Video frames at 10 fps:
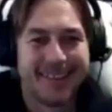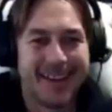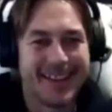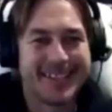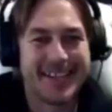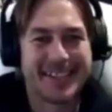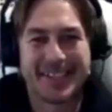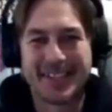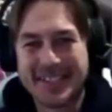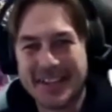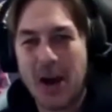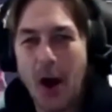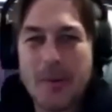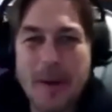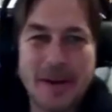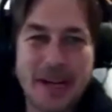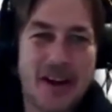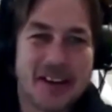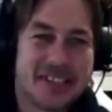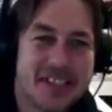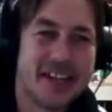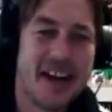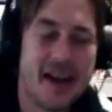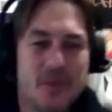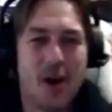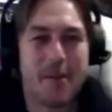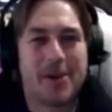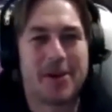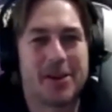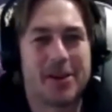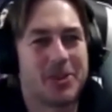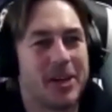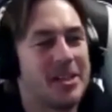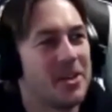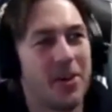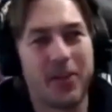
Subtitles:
Yeah, that sounds good, dude. I remember going to see Nightmare on Elm Street too.